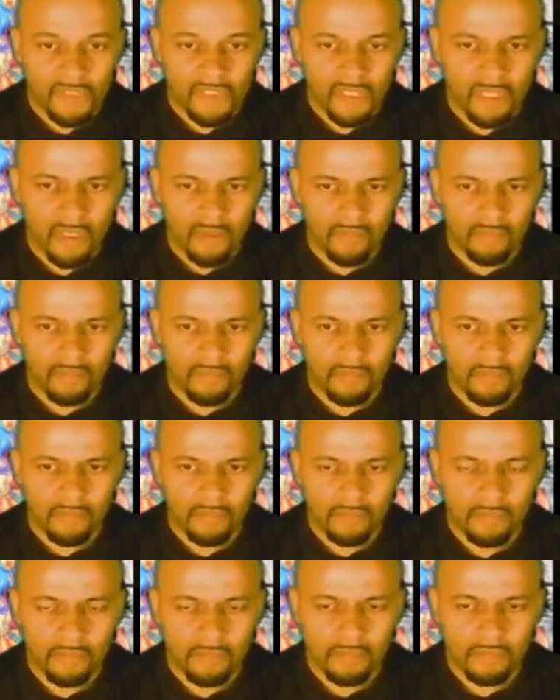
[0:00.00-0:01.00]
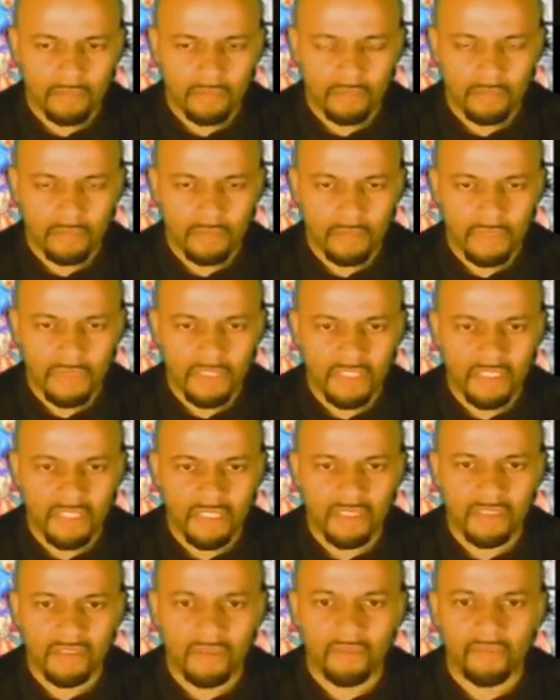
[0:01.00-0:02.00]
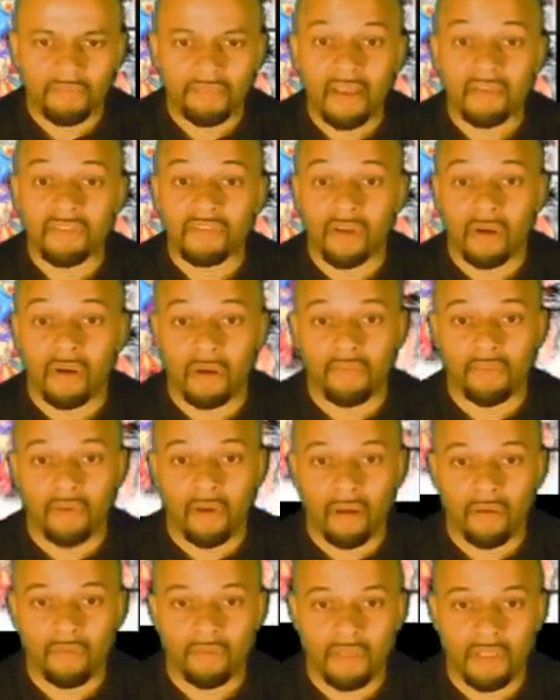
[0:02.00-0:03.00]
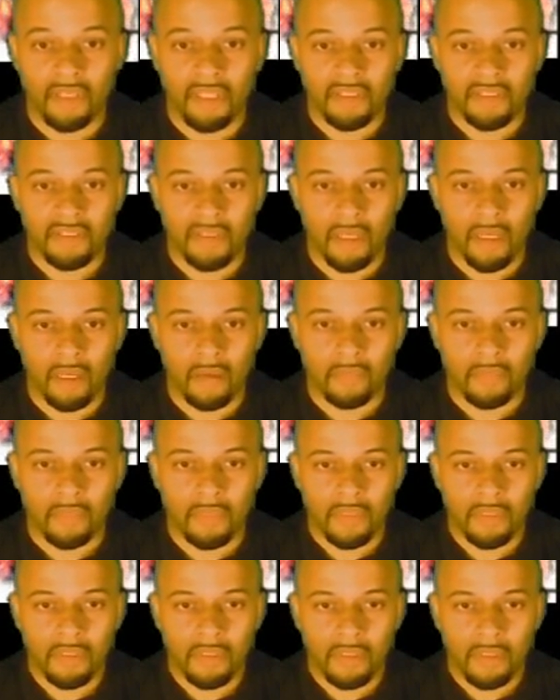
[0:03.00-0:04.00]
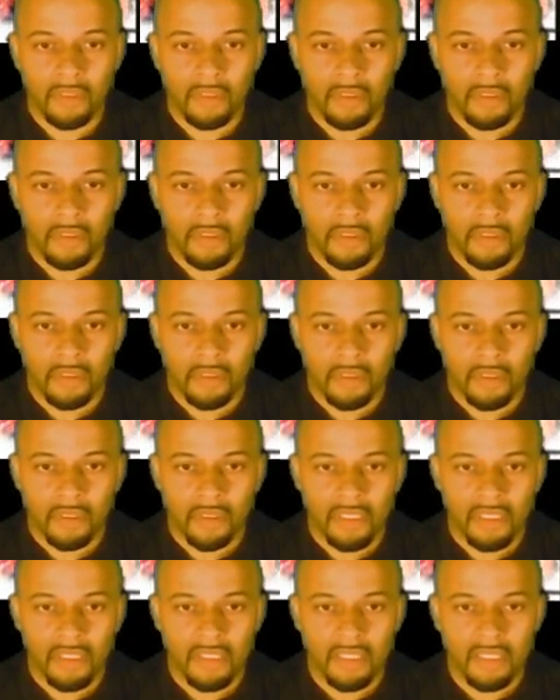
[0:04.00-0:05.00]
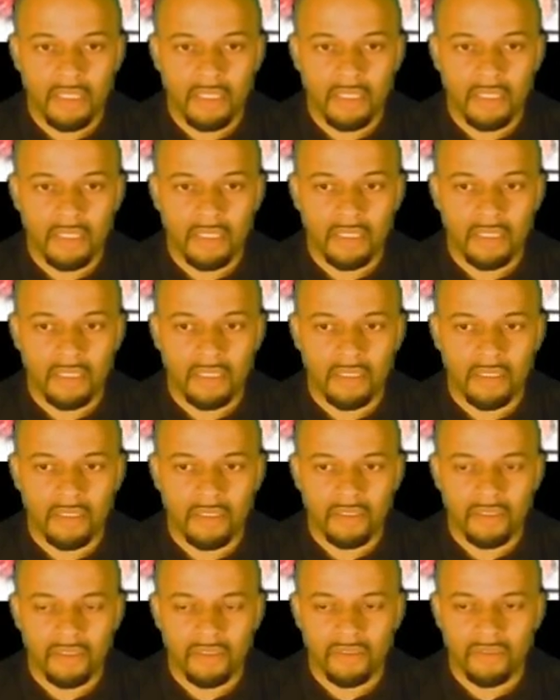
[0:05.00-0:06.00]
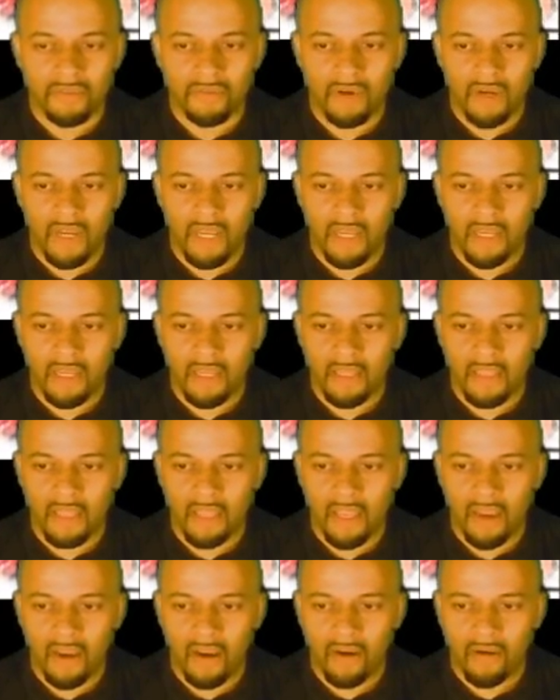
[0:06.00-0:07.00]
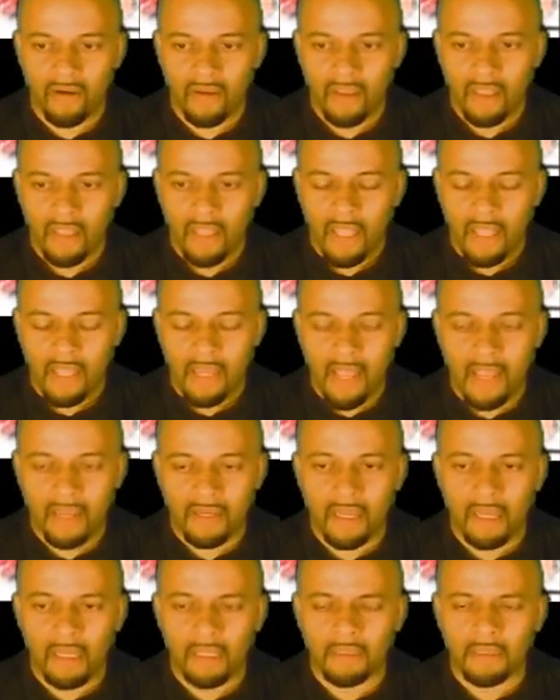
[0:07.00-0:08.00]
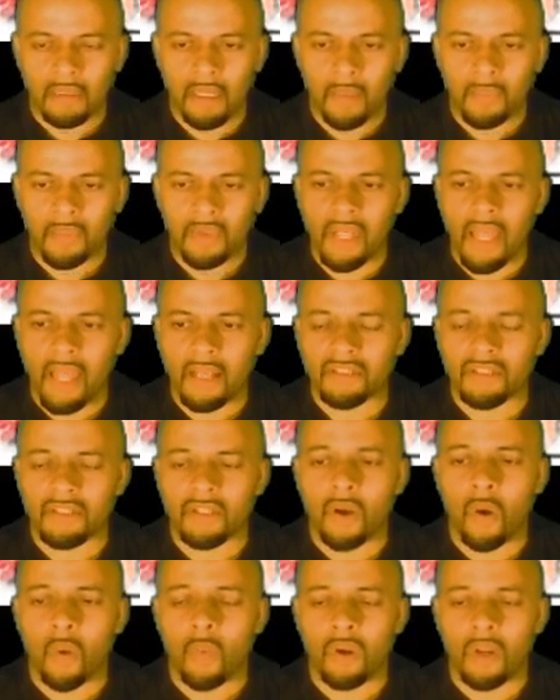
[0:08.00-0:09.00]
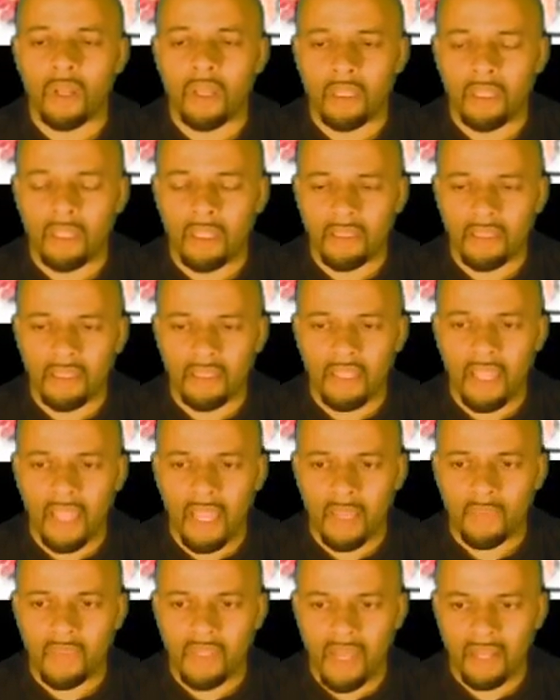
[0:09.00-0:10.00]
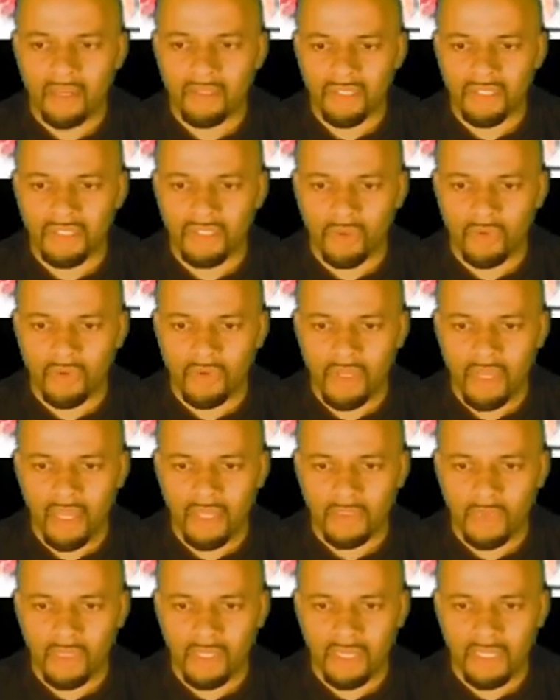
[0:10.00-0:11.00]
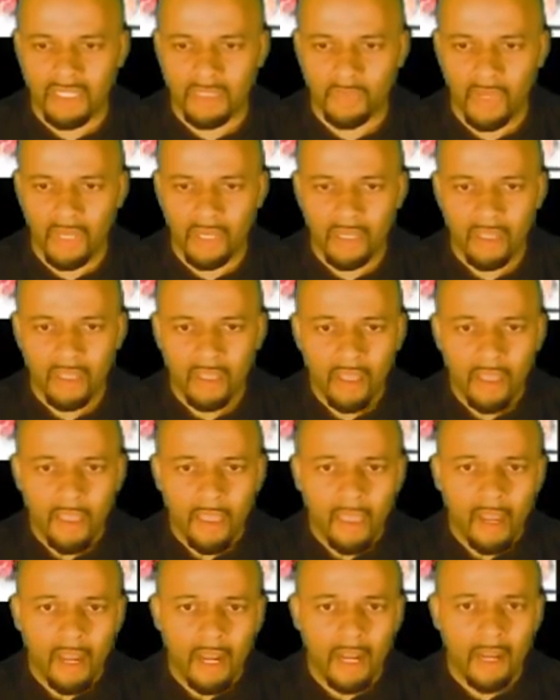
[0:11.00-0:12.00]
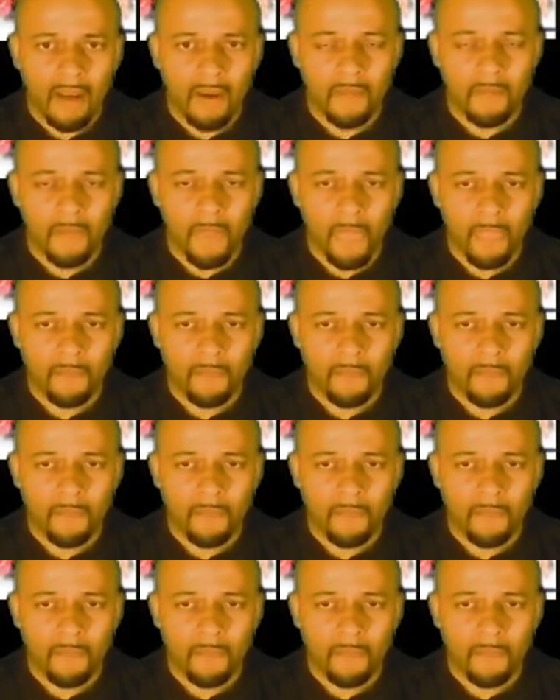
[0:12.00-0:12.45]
um, six five star evolve, and it's um, it, it is right there, and I i am gonna actually go in the game and actually show you guys what it is. But um,